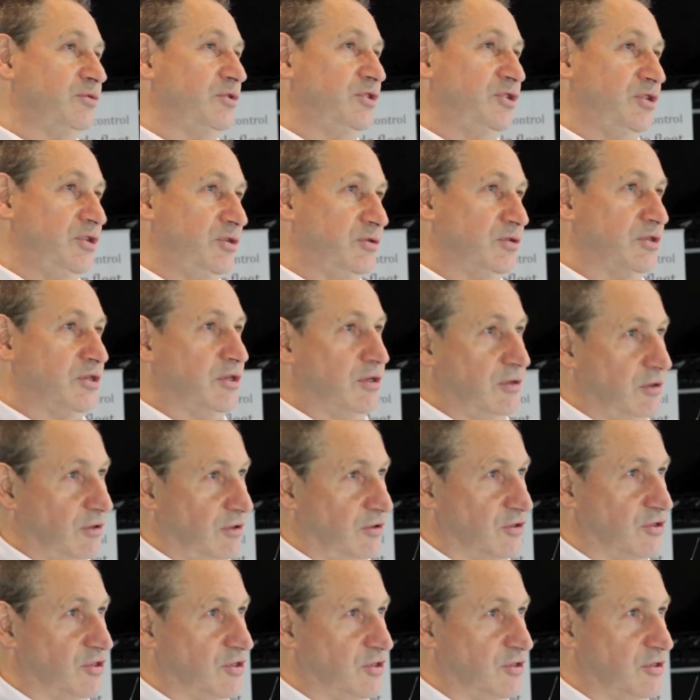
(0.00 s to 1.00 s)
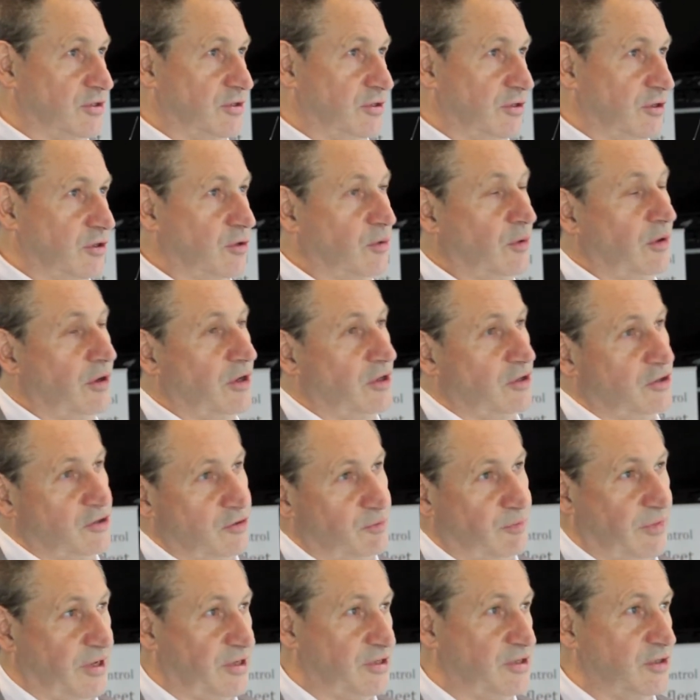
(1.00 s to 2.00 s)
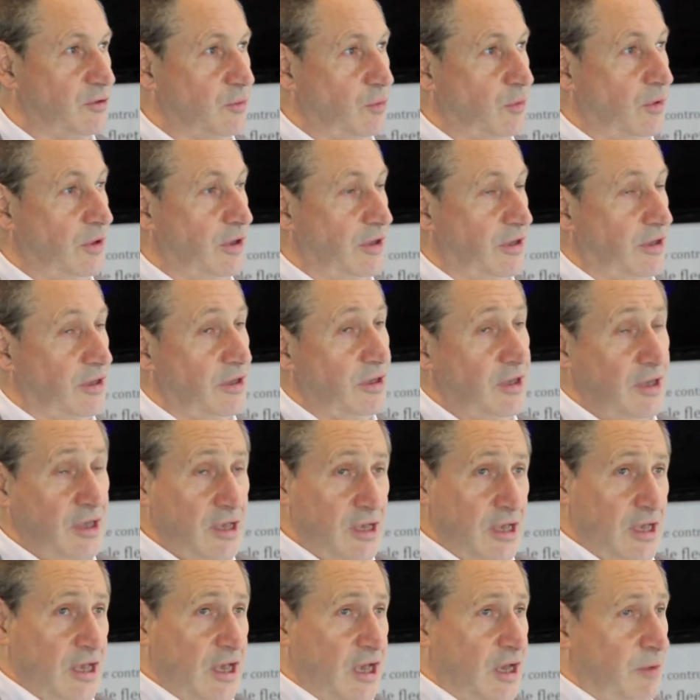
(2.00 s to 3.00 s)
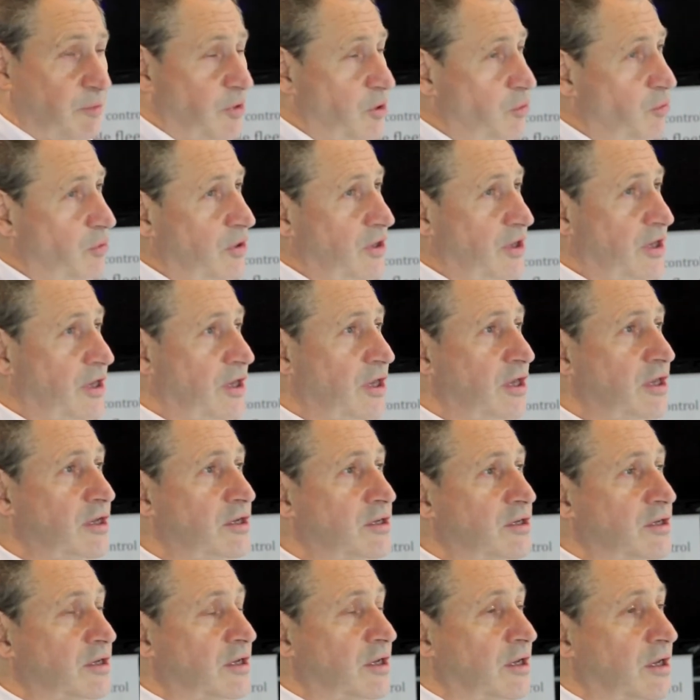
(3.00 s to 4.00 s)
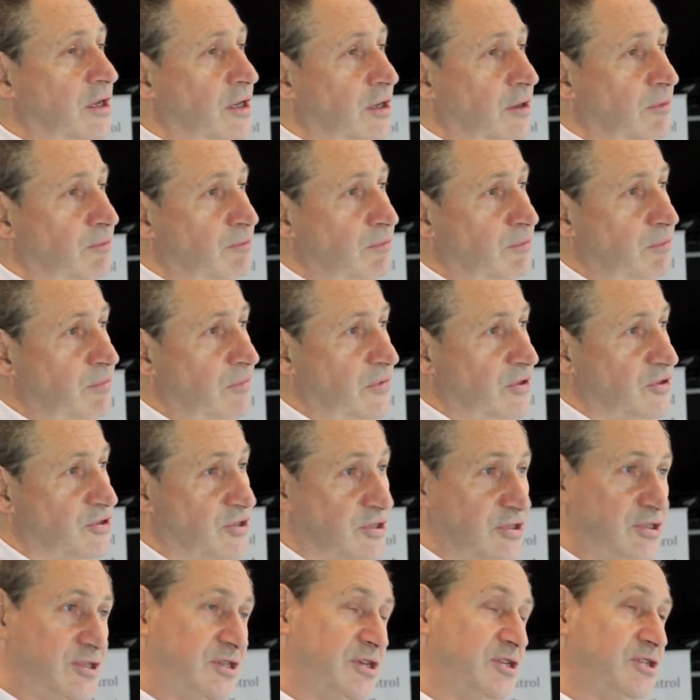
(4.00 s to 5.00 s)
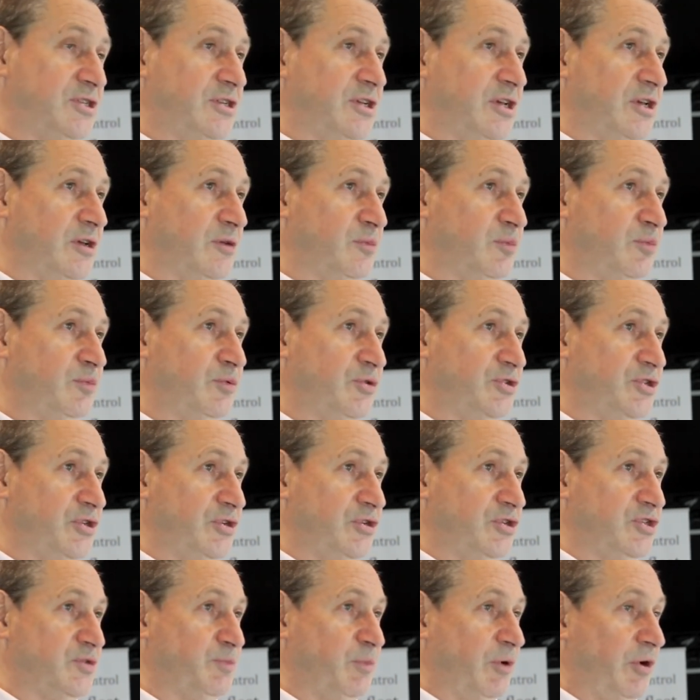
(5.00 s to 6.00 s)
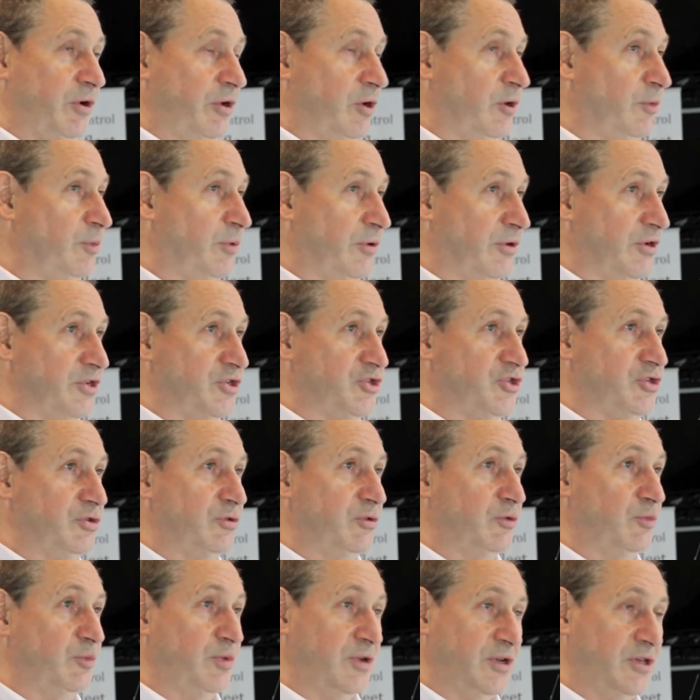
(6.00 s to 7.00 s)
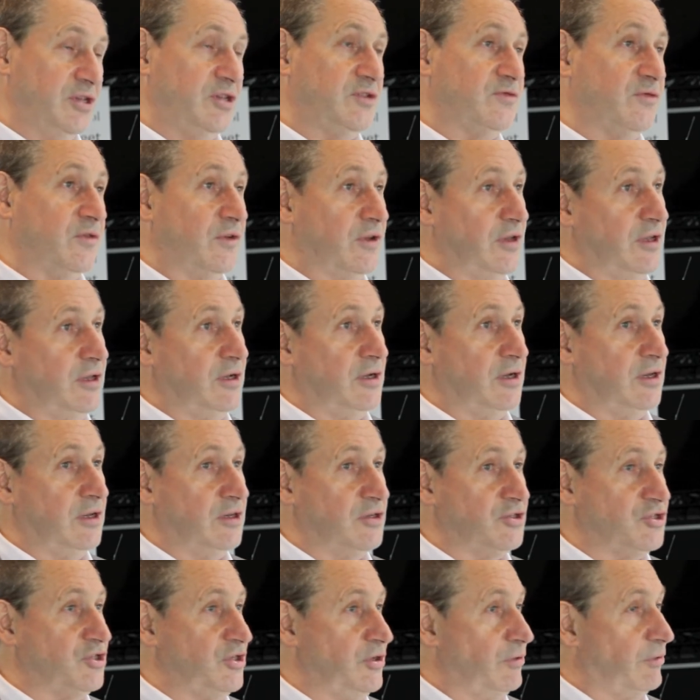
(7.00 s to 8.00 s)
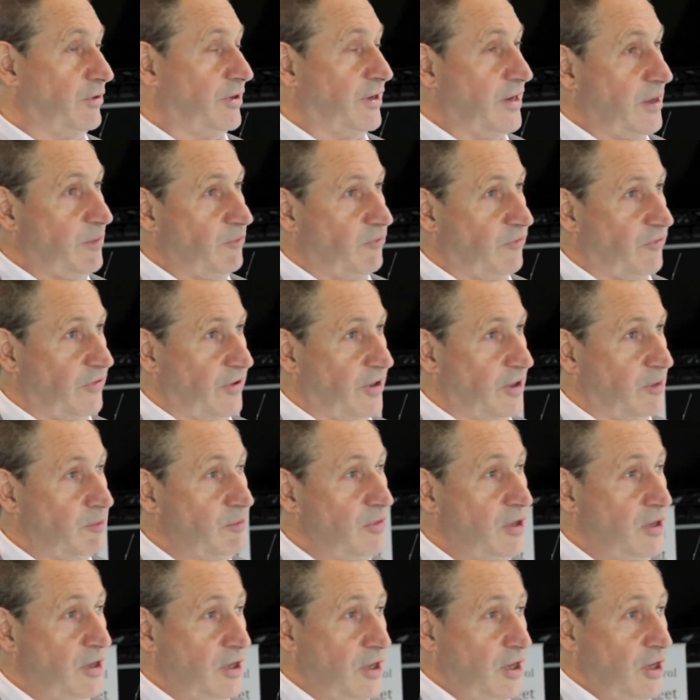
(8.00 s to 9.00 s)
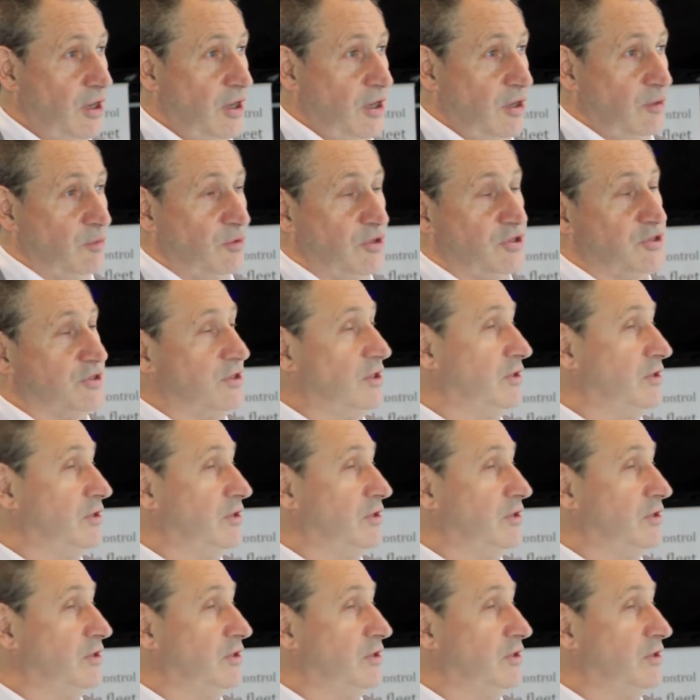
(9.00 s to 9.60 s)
reduce costs in a quite dramatic way. I mean, we had a statistic produced by an operational police fleet last year at NAPFAM which